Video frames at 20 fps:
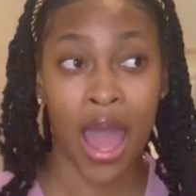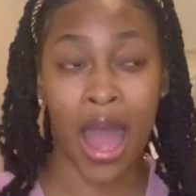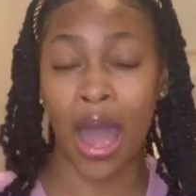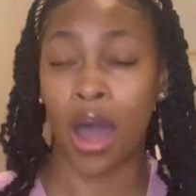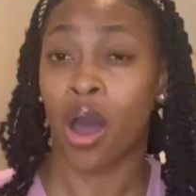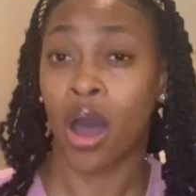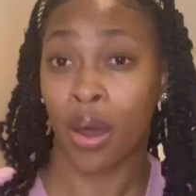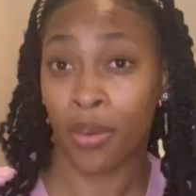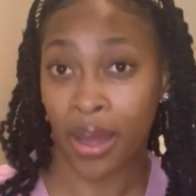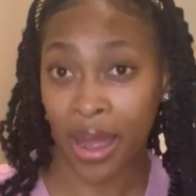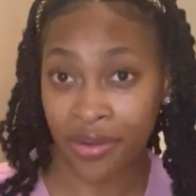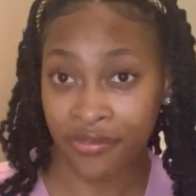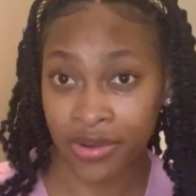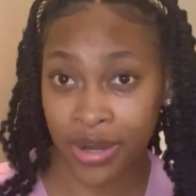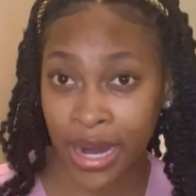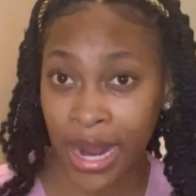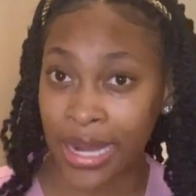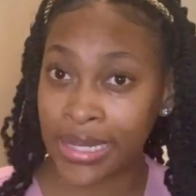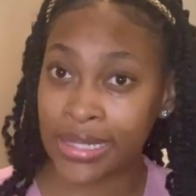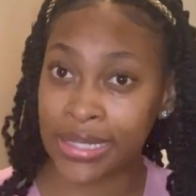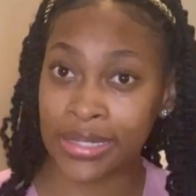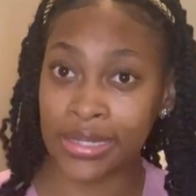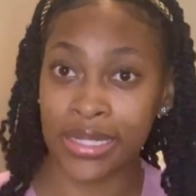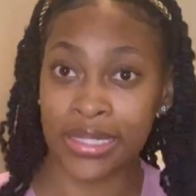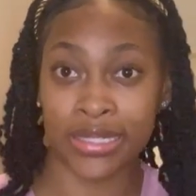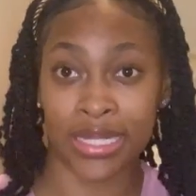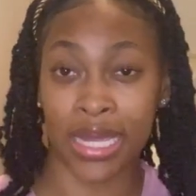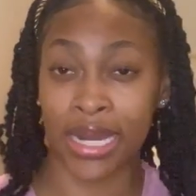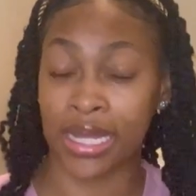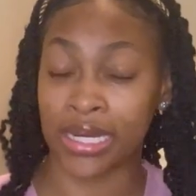However, I did this
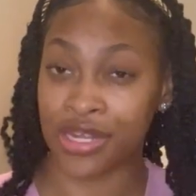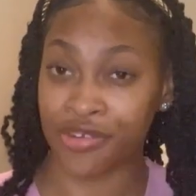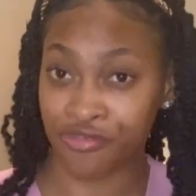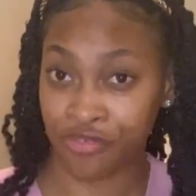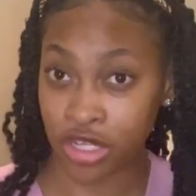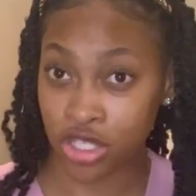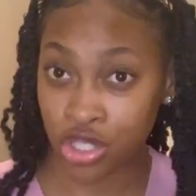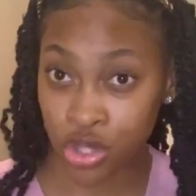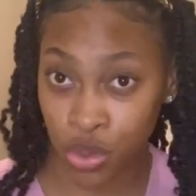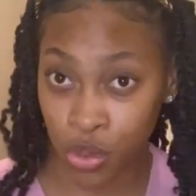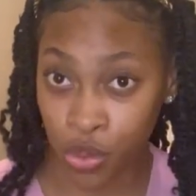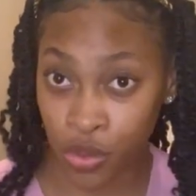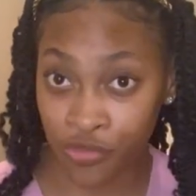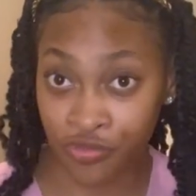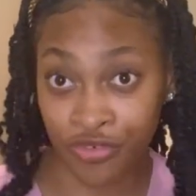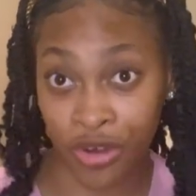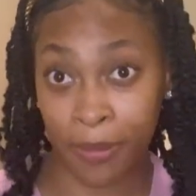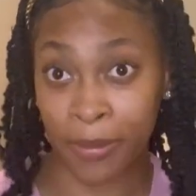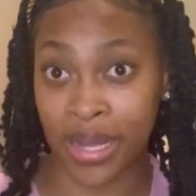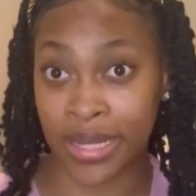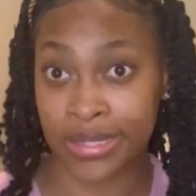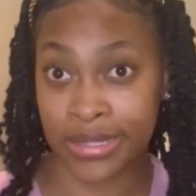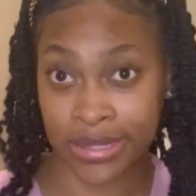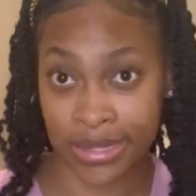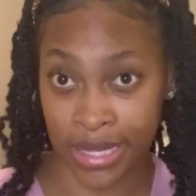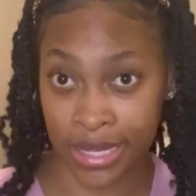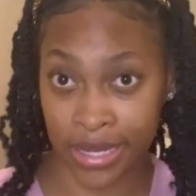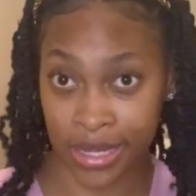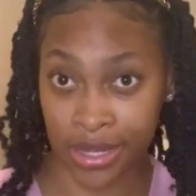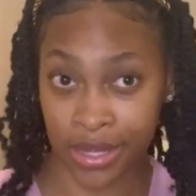at a different school from my
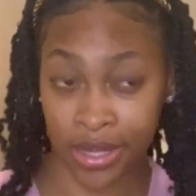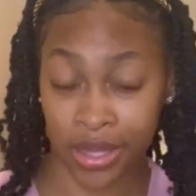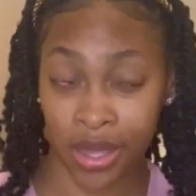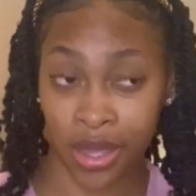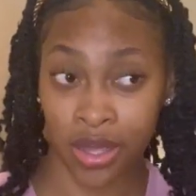CNA